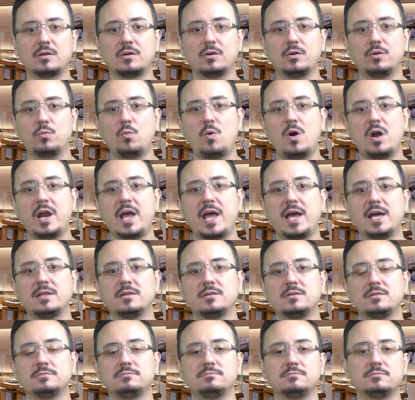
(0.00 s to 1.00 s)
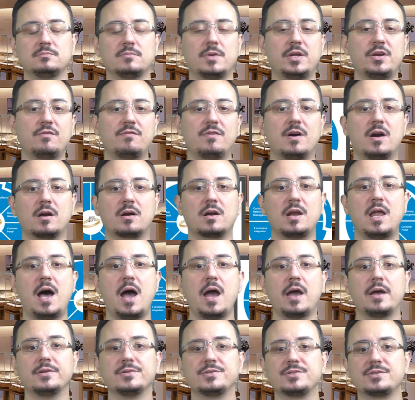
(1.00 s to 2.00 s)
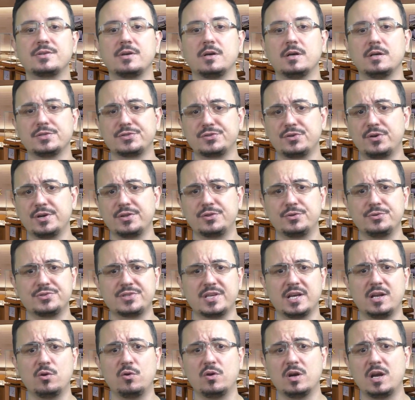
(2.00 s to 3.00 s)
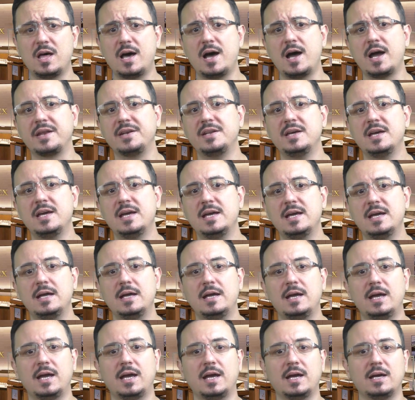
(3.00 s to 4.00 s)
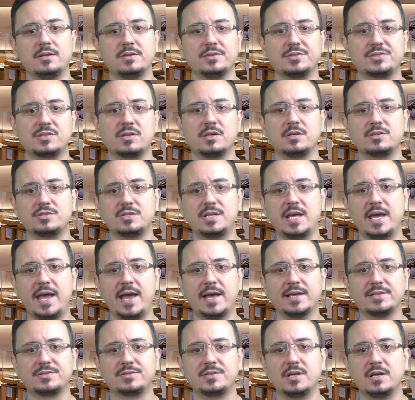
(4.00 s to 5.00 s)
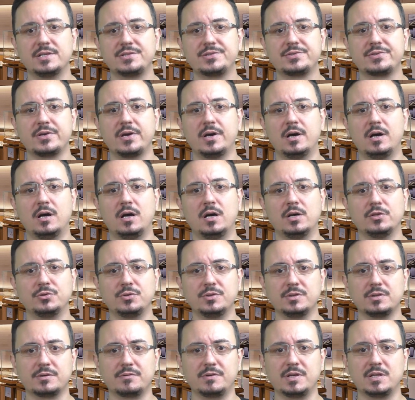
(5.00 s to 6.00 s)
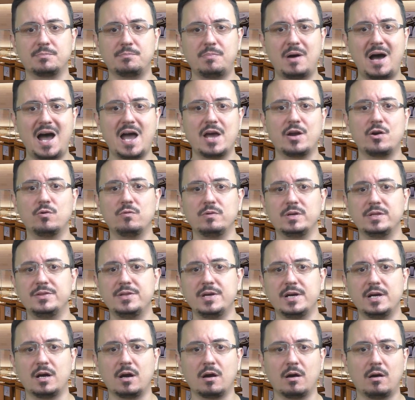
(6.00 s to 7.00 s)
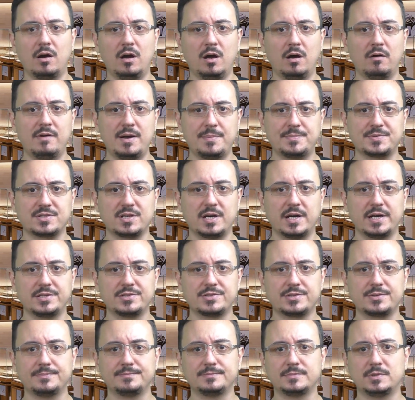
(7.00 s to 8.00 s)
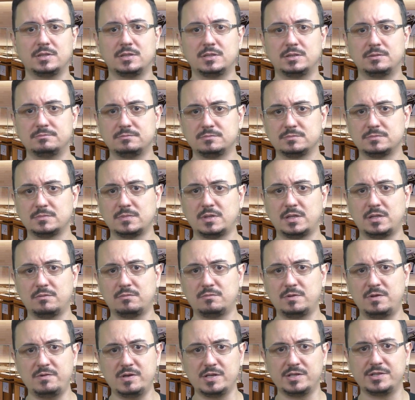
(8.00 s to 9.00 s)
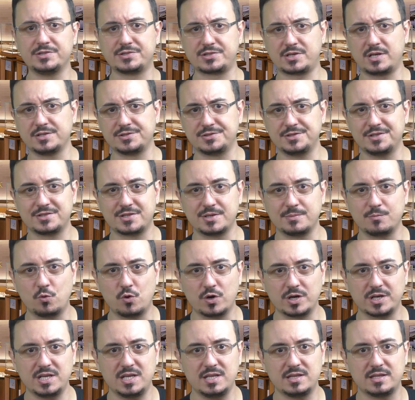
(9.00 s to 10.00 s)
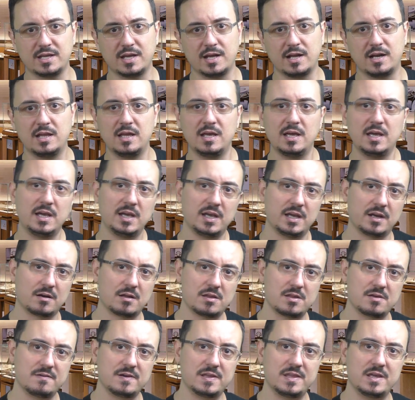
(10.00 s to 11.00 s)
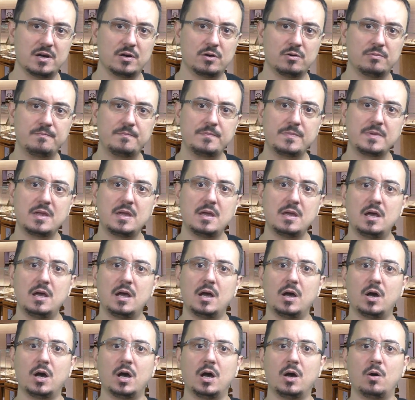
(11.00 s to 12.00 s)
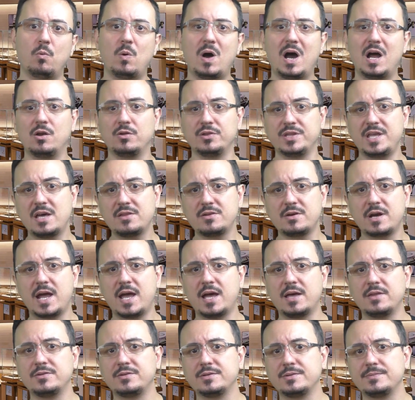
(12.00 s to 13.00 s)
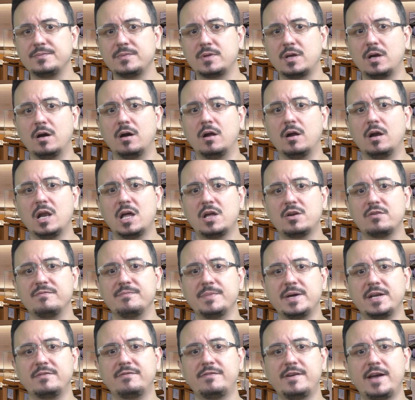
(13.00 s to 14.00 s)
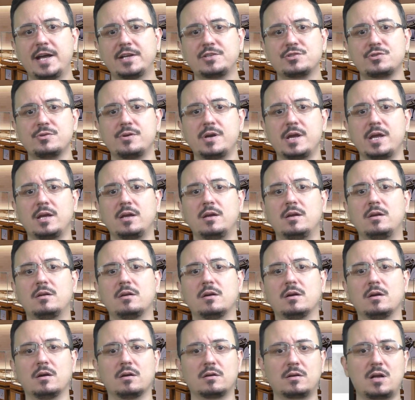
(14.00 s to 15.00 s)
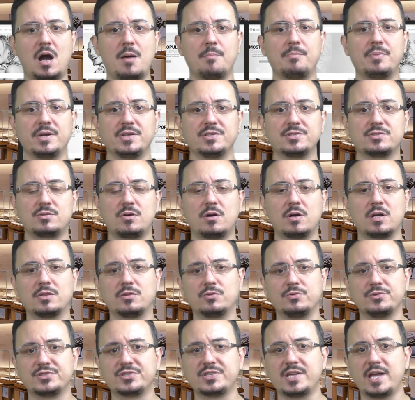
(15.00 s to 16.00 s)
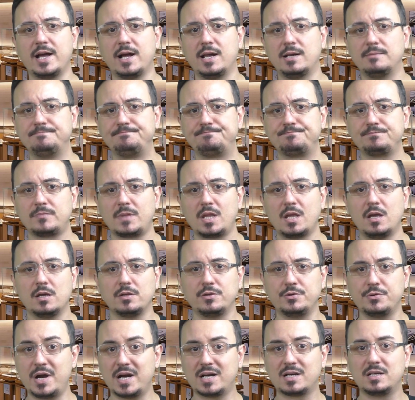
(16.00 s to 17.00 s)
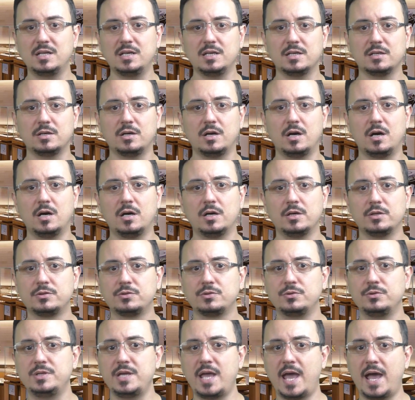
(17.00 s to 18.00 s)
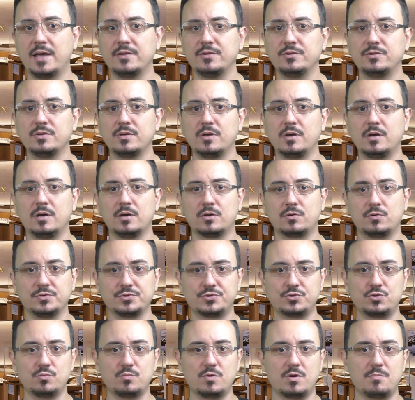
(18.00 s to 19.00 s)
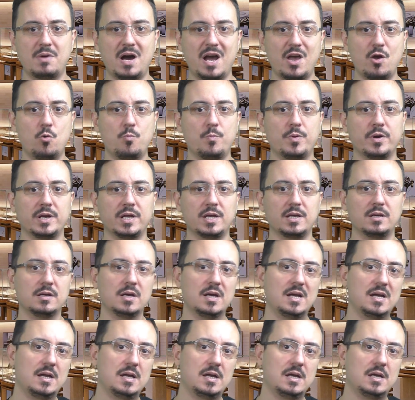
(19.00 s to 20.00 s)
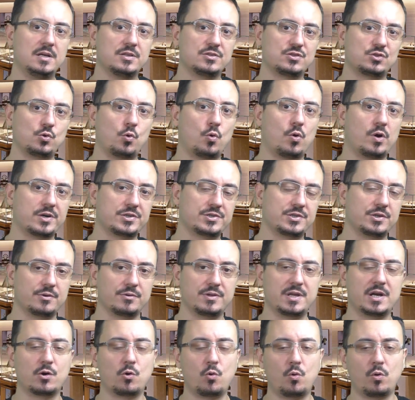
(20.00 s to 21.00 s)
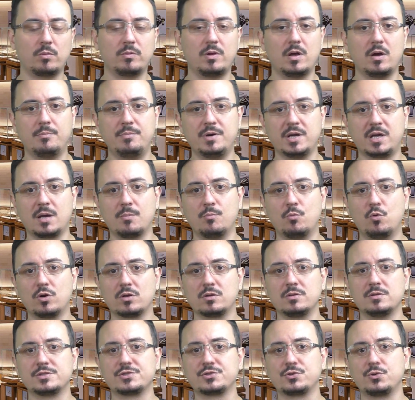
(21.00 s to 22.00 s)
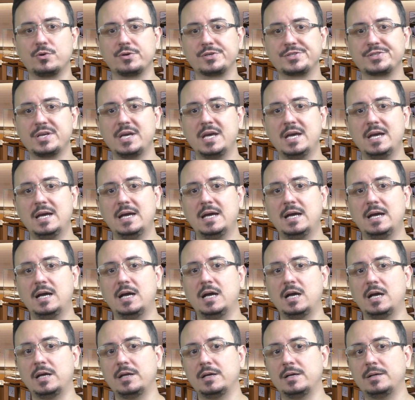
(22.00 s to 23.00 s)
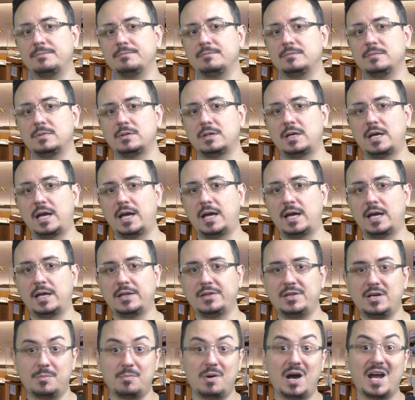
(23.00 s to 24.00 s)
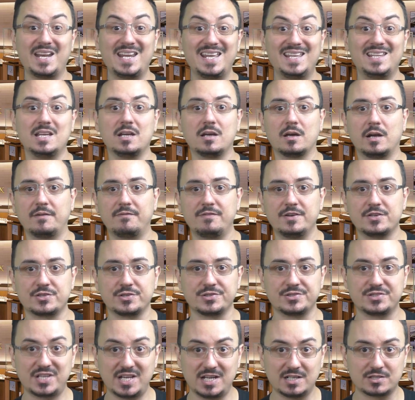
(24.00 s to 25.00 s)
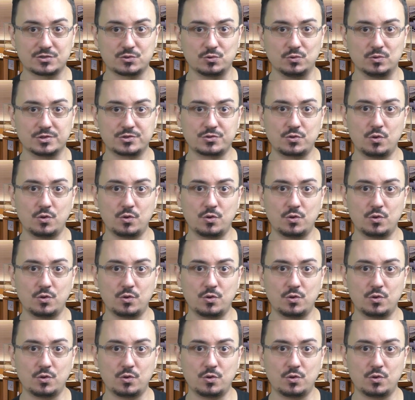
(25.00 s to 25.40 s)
On one hand, many of our clients started to sell online, and as such they asked us to integrate Pyro with their websites. And we will discuss this in more detail in another video. While on the other hand, a lot of manufacturing companies started to sell directly to the end consumer by opening stores, their own brick and mortar stores, thereby needing an efficient sales tool.